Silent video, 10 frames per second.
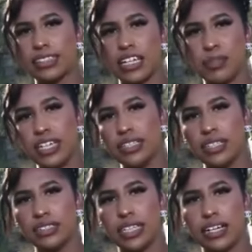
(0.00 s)
S A
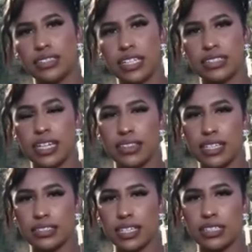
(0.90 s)
P D tells us
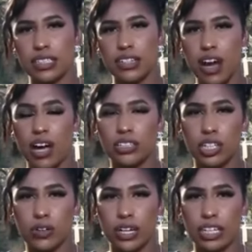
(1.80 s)
that this is an
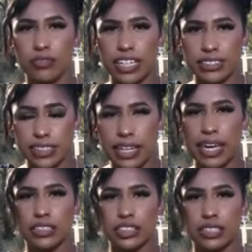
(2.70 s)
ongoing
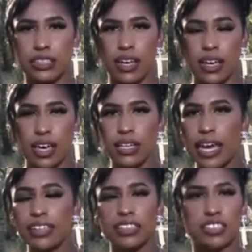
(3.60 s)
investigation,
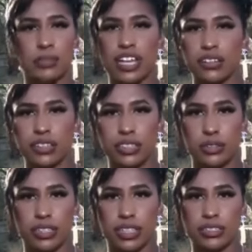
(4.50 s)
and Caitlin's mother
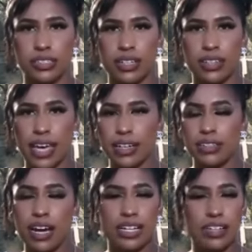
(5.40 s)
told us
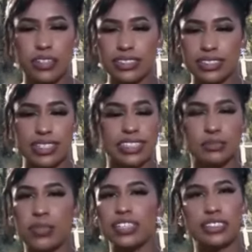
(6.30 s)
that not even
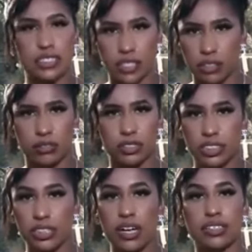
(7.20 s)
six months ago,
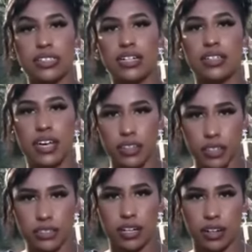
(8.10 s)
she lost
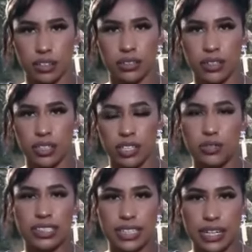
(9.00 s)
another daughter
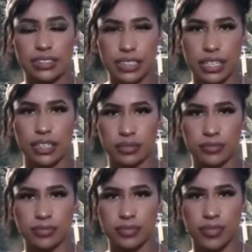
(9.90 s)
who was
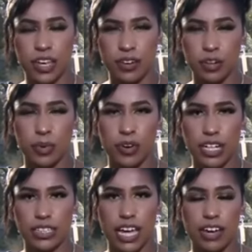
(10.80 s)
eighteen.
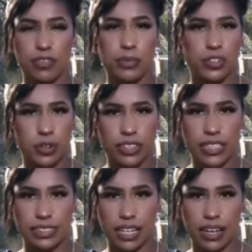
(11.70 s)
Reporting live from the
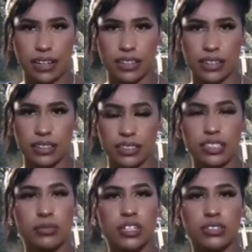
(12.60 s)
northeast side,
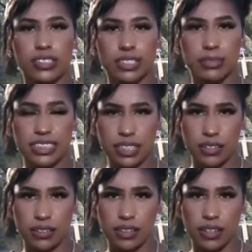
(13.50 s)
Simone
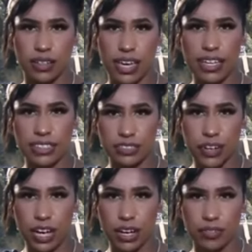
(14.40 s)
Simpson,
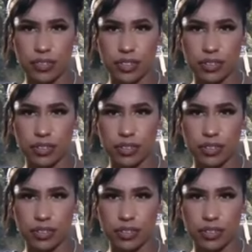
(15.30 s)
KENS five.